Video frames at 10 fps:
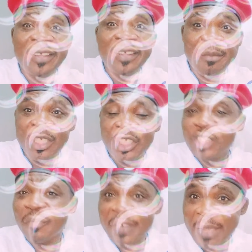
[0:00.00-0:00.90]
mean change
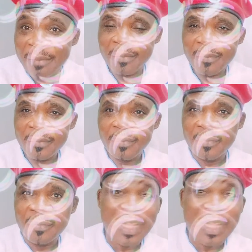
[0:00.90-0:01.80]
of name.
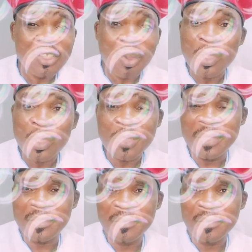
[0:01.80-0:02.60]
That is not what it means.